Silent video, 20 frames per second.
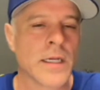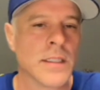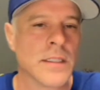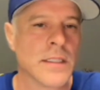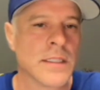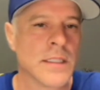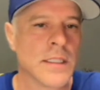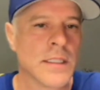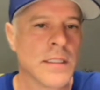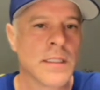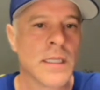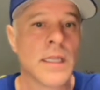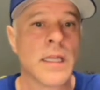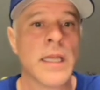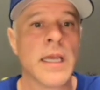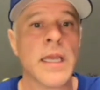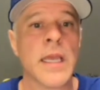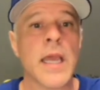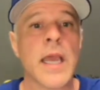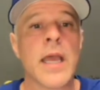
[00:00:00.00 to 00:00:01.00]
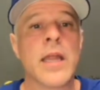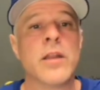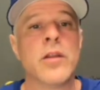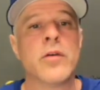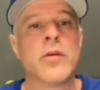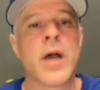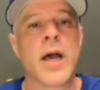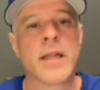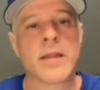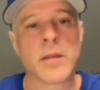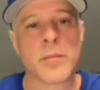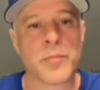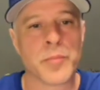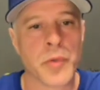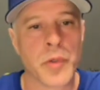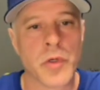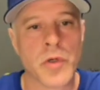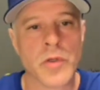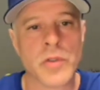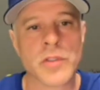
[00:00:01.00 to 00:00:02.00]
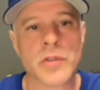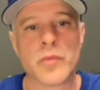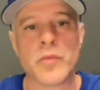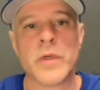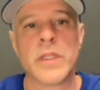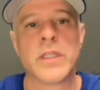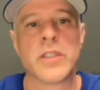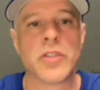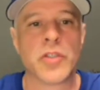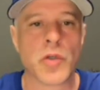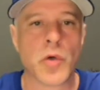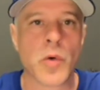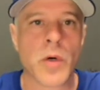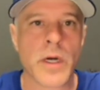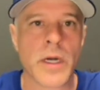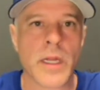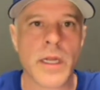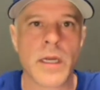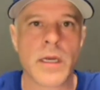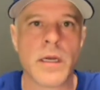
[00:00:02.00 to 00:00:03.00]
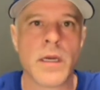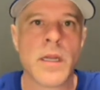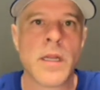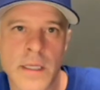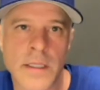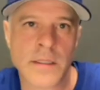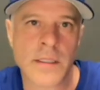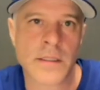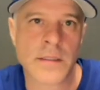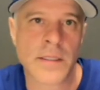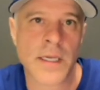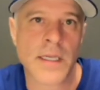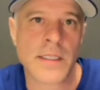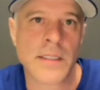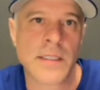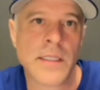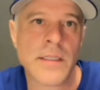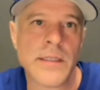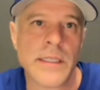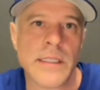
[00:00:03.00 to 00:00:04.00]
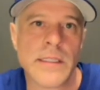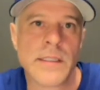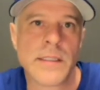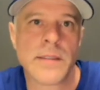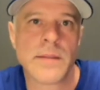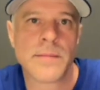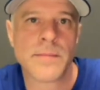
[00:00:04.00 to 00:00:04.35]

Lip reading: consistently and you got the Bulls with Jordan, that's a tight series.